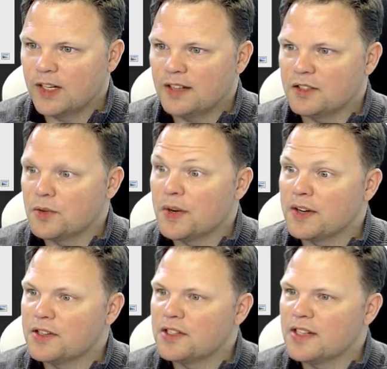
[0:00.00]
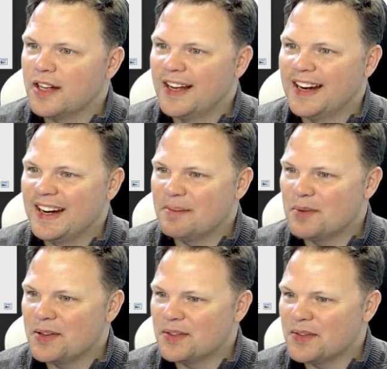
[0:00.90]
right, so we are still at
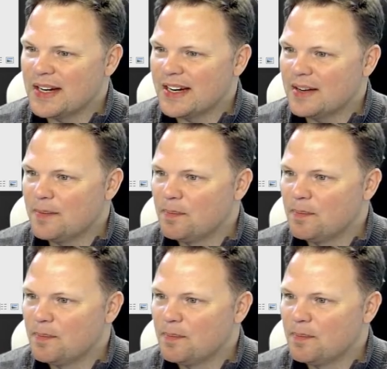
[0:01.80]
8.38.